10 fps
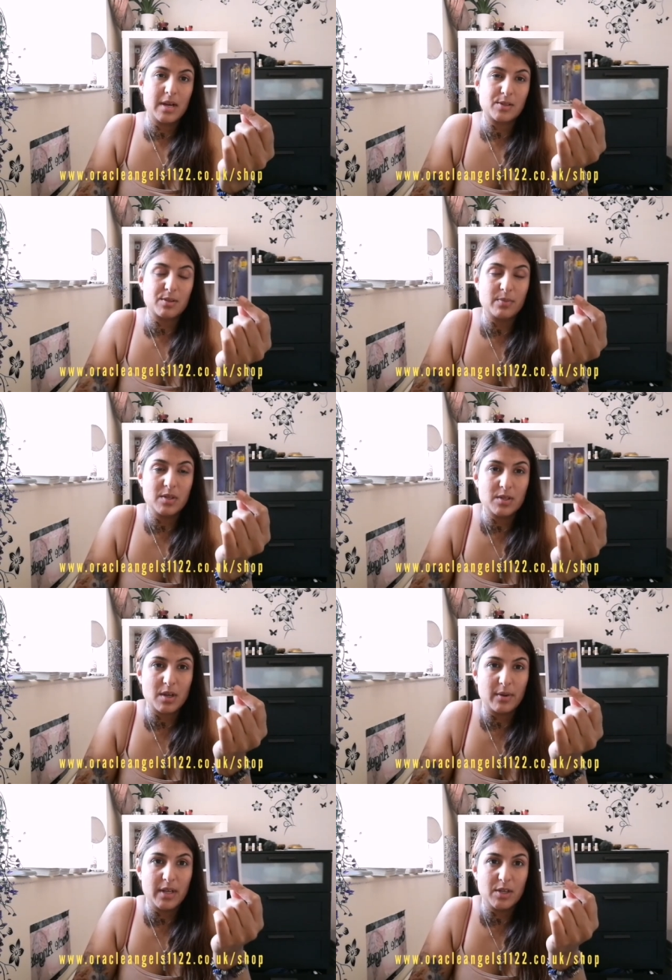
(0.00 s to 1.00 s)
Now somebody's
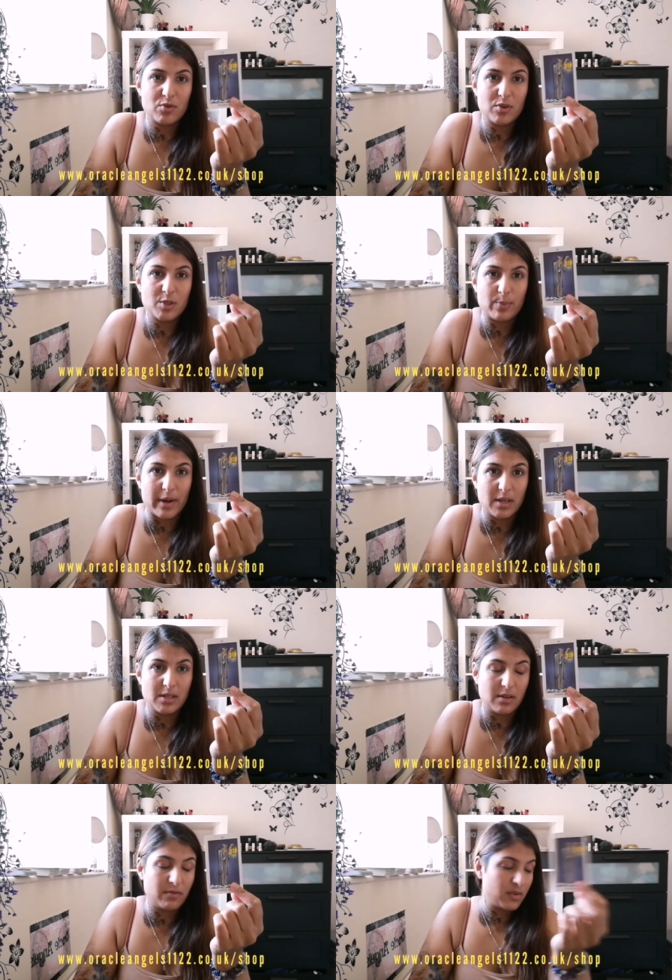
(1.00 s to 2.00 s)
going
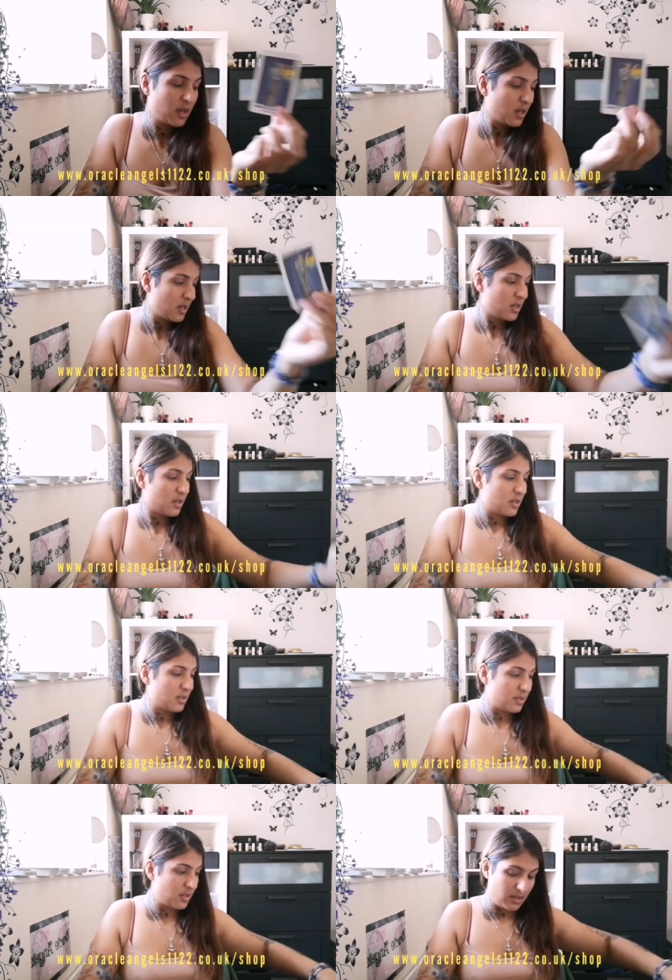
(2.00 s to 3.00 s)
introspective.
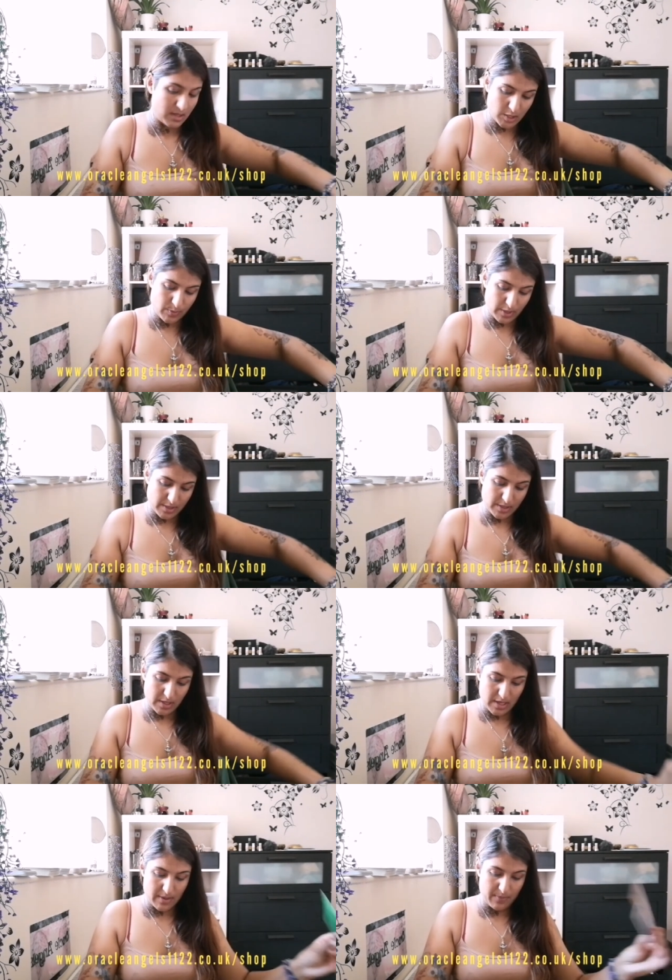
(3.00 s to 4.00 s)
See this person
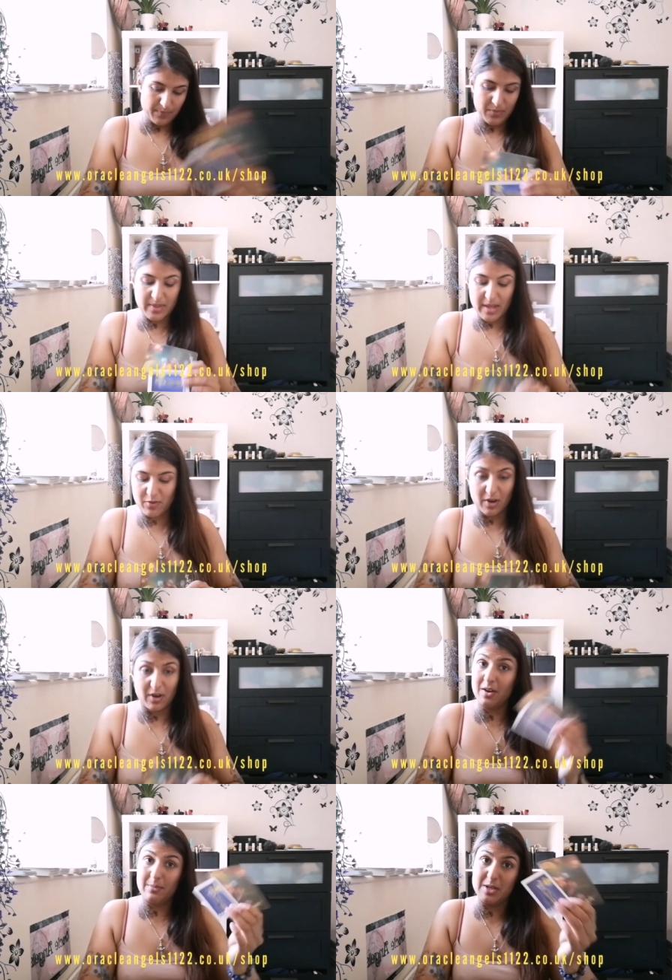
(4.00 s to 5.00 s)
here? They've got
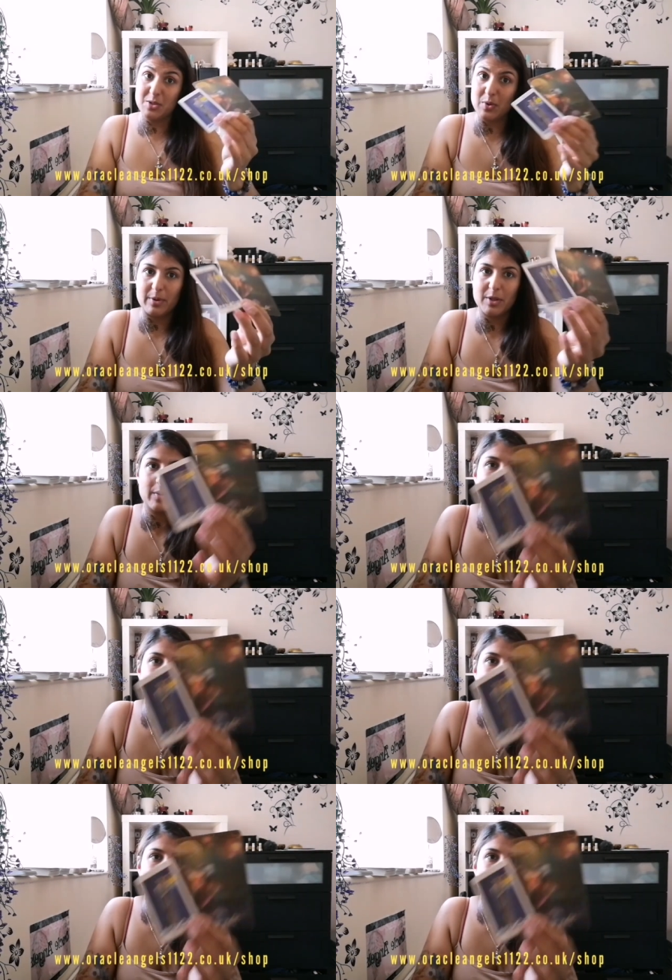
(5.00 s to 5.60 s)
hermit as well, by